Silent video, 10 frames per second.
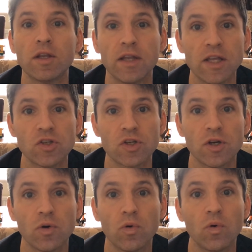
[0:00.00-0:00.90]

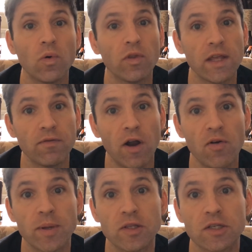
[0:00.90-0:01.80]
nature or the
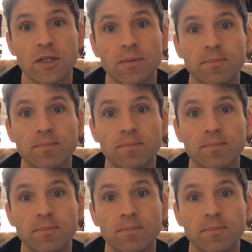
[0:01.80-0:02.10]
environment.